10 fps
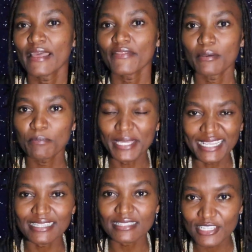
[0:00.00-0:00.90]
the
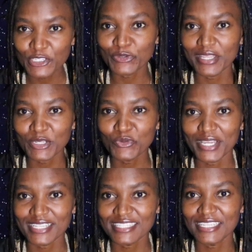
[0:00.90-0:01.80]
biggest issue that we
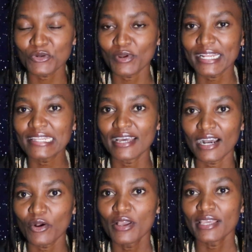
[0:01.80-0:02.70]
are seeing right
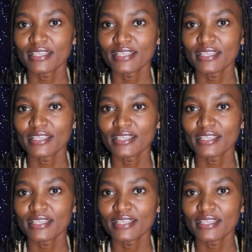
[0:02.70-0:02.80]
now